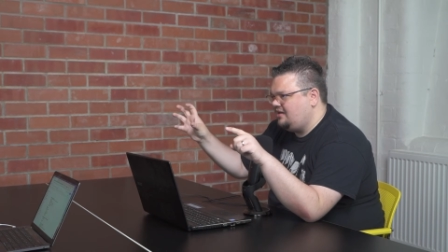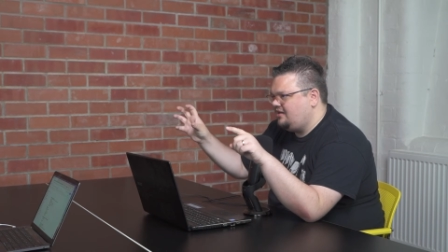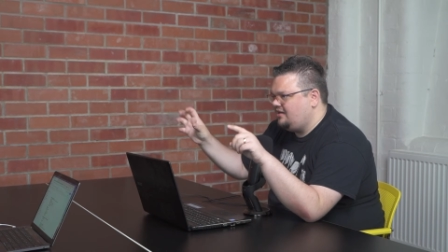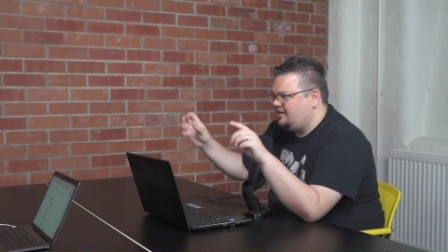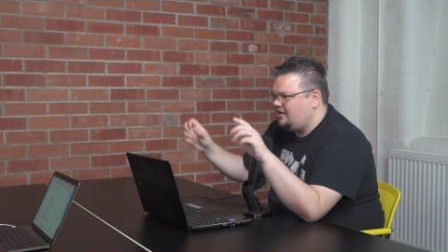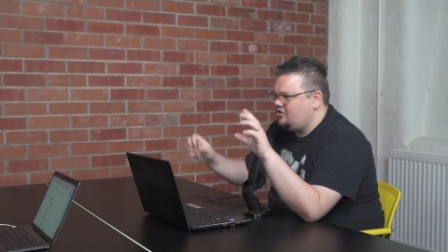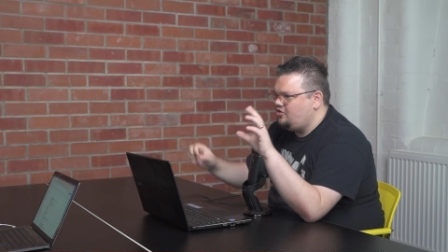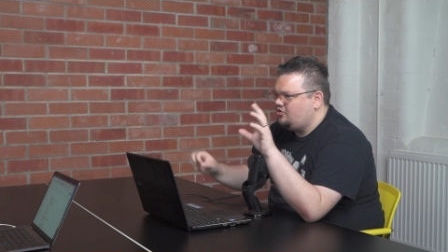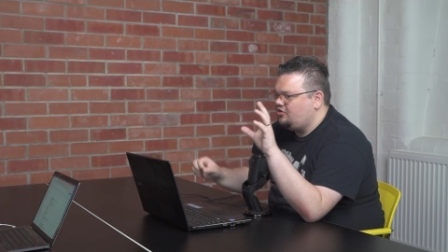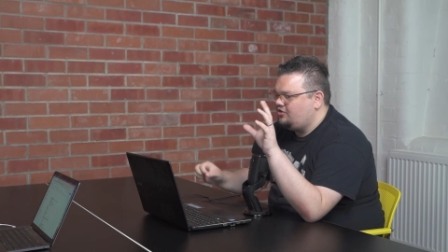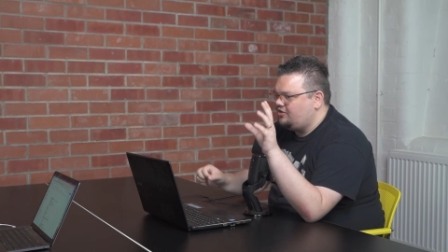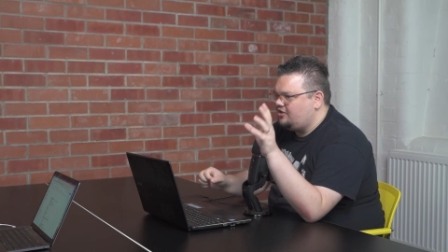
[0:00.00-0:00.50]

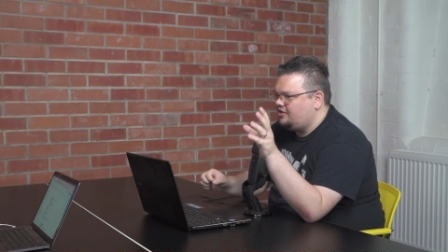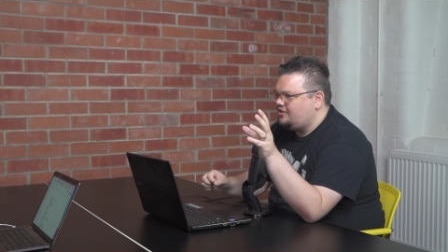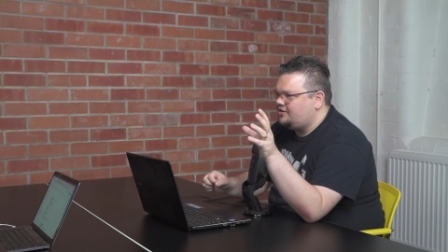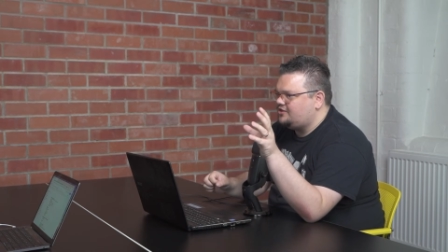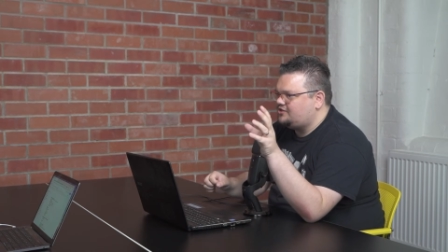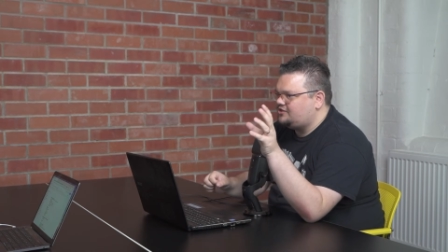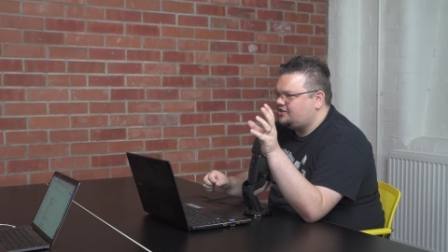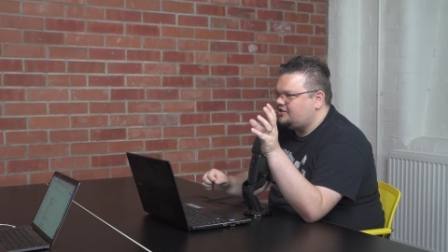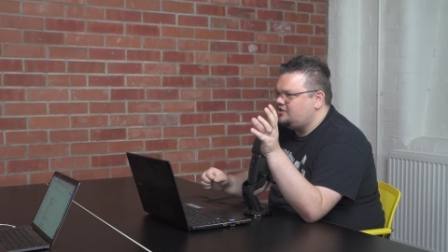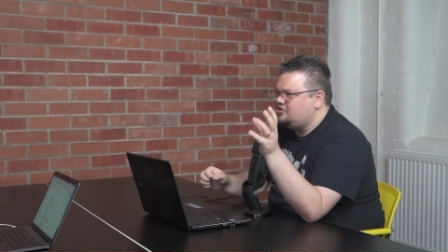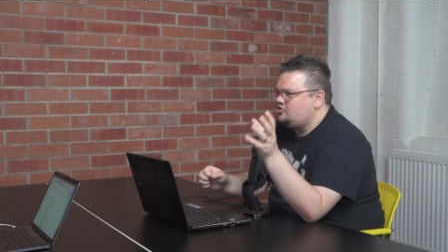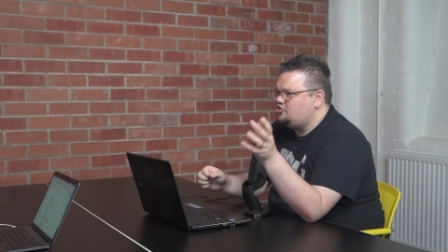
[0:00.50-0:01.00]
and you're at the other
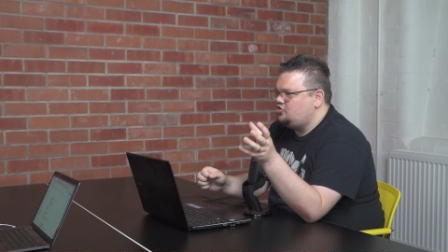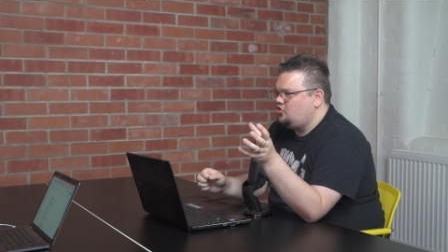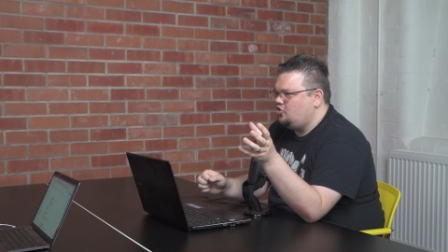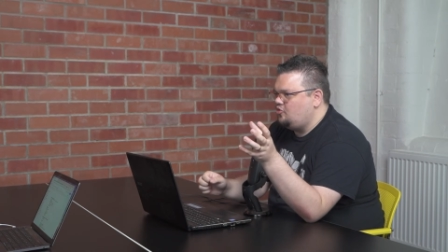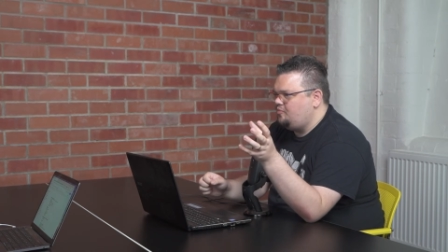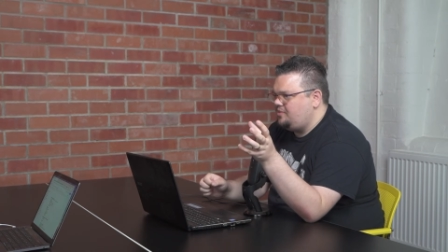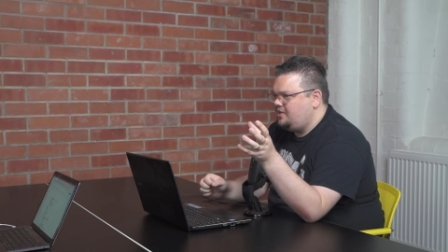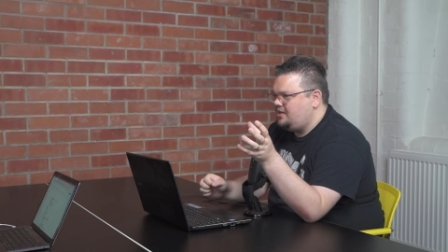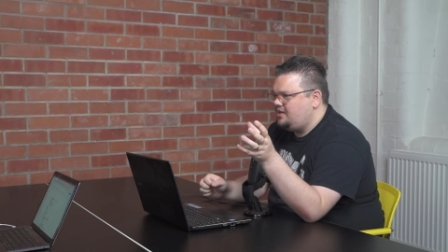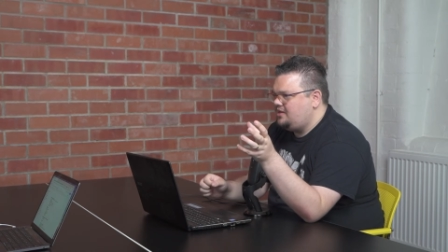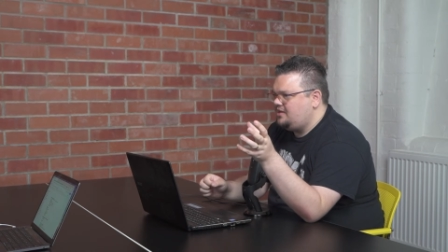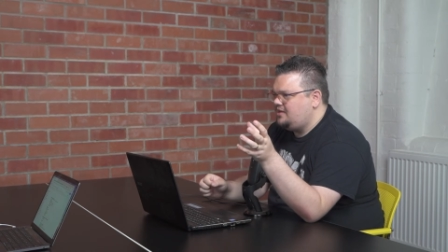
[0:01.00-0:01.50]
side, you're
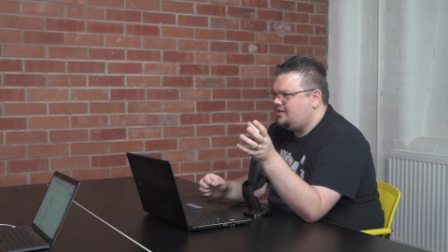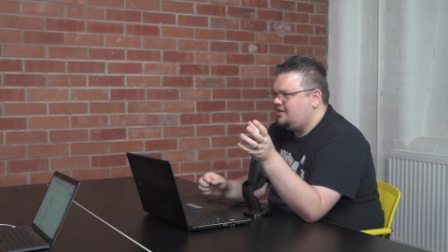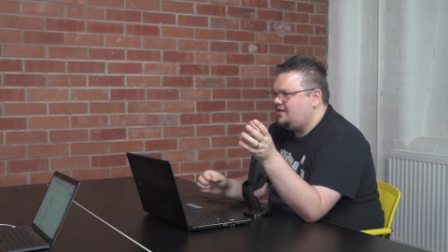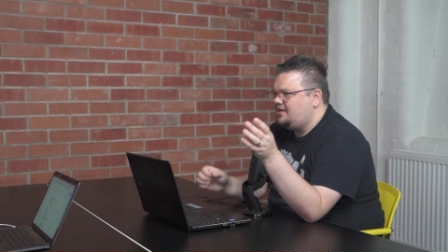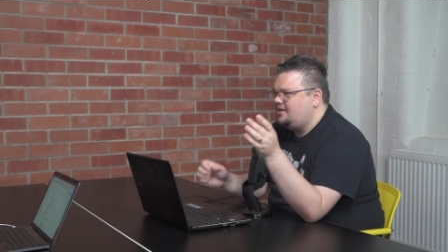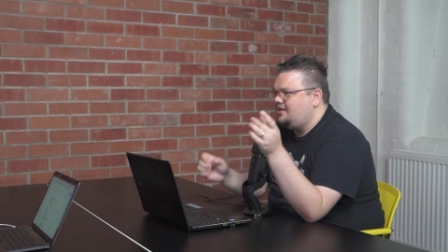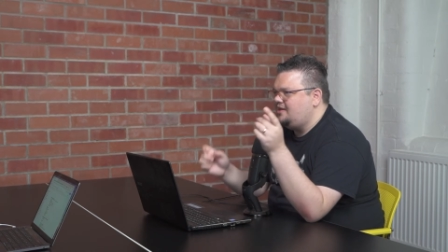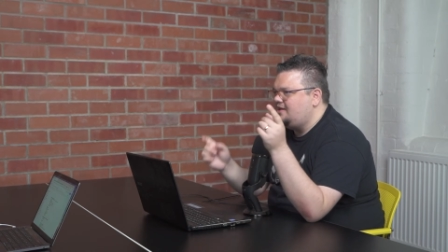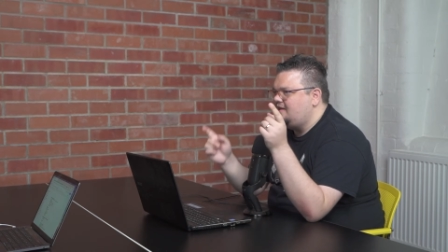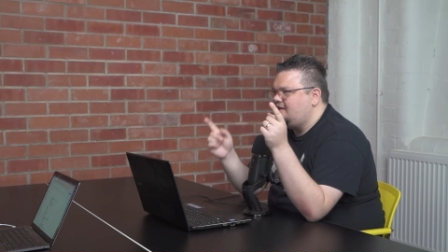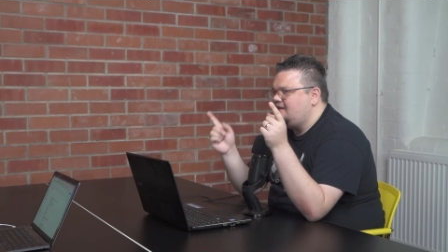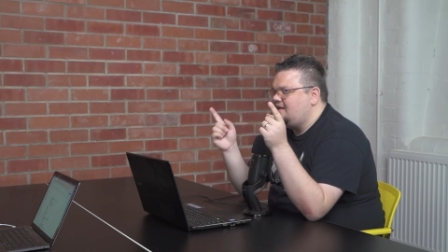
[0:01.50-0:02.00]
B.
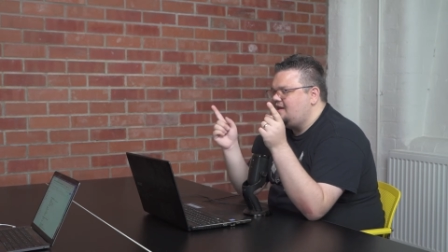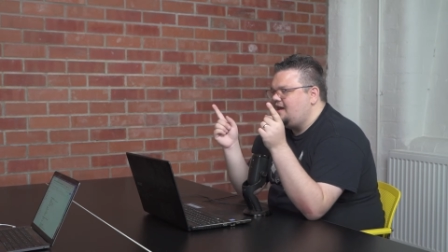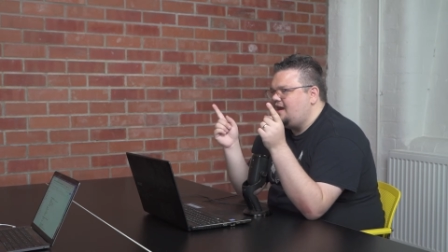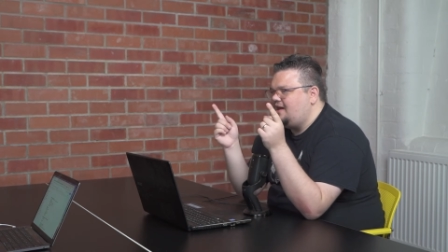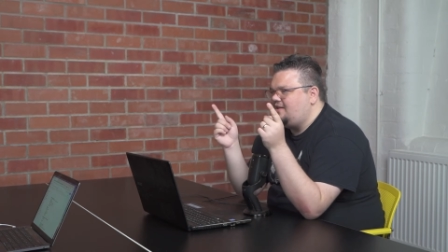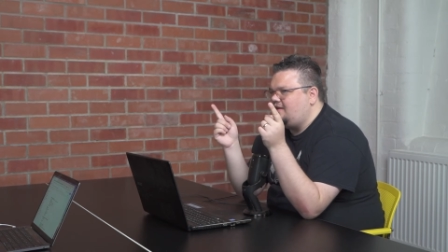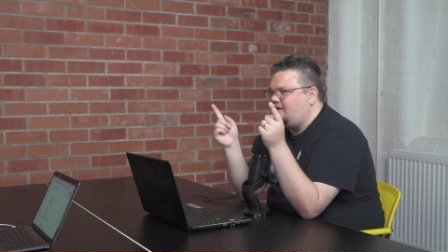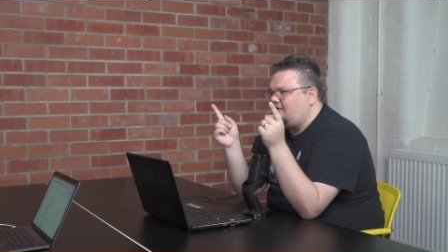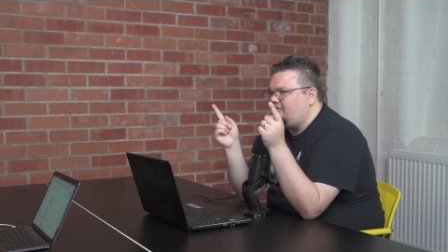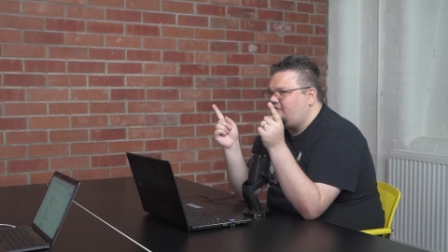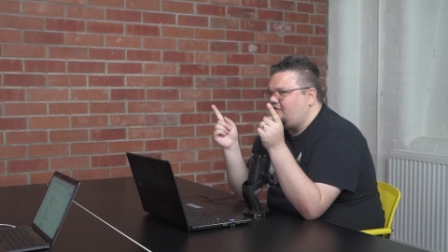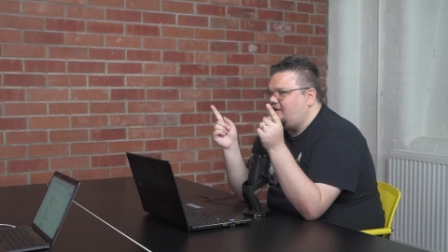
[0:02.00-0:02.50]
And
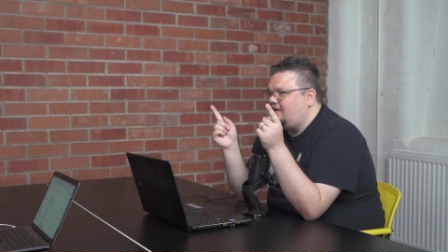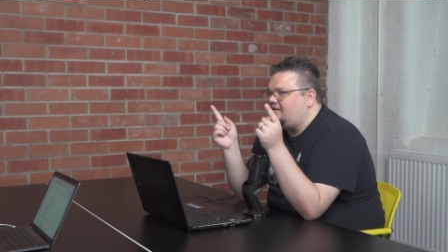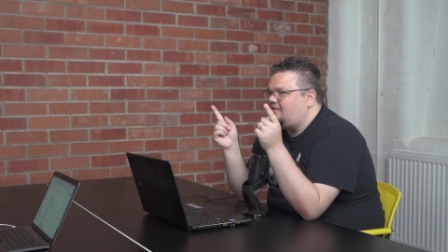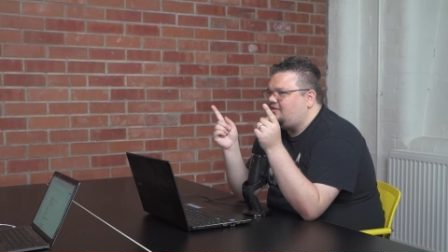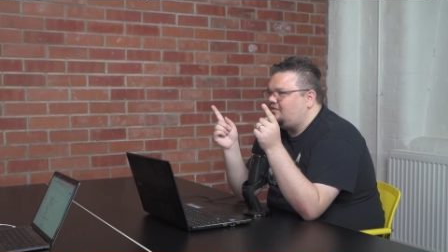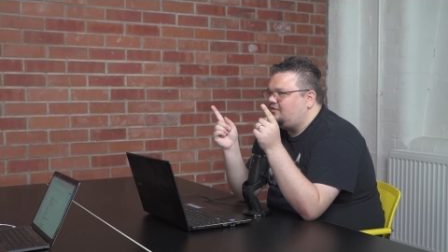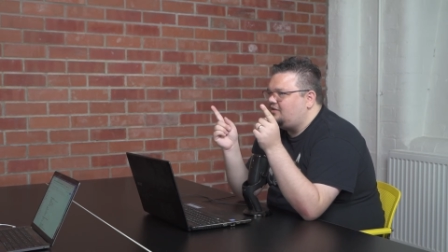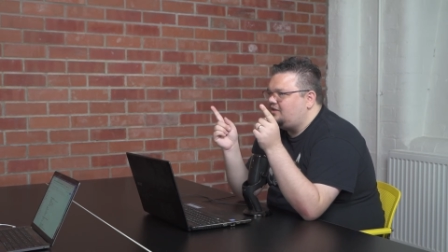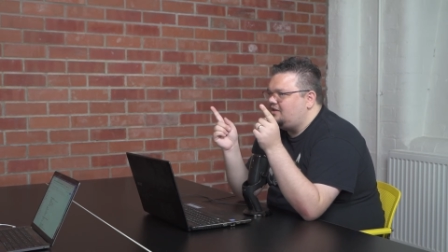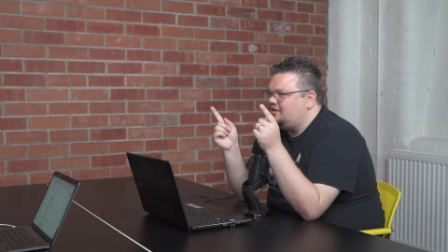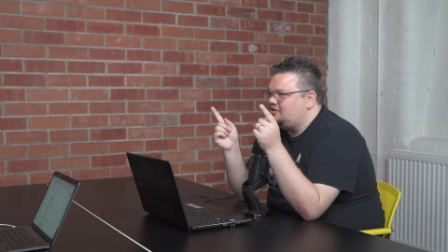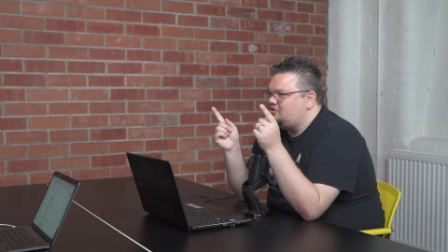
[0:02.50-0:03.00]
there
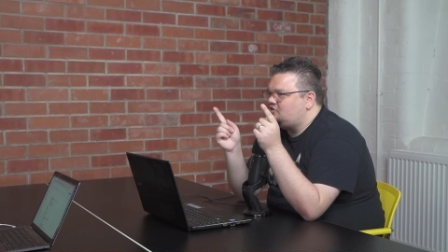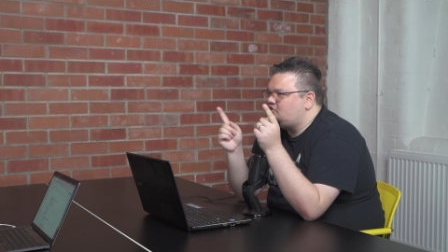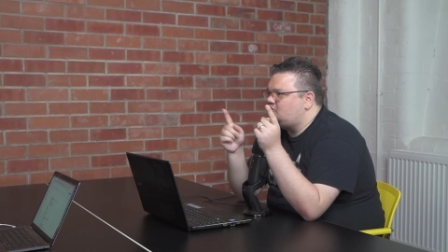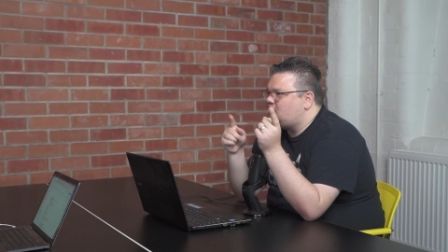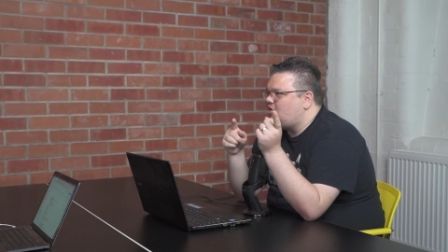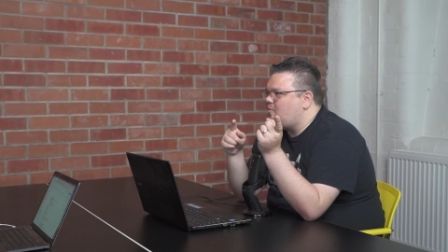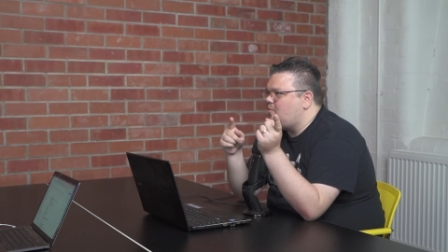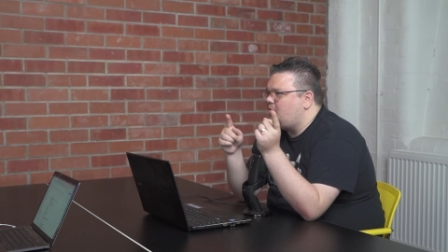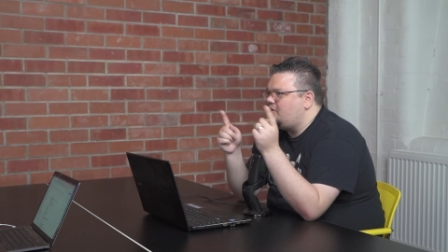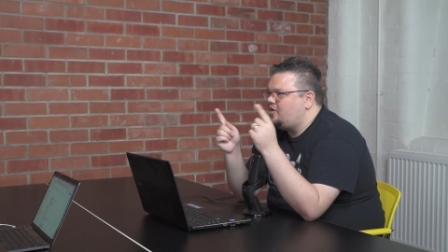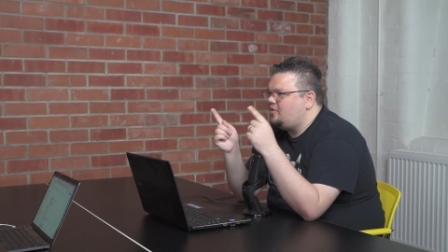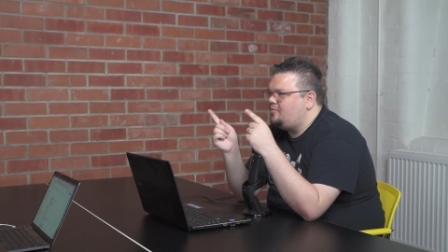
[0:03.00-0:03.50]
effectively is
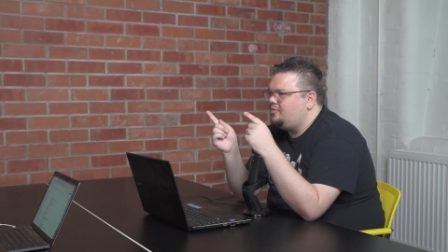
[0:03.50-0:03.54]
somewhere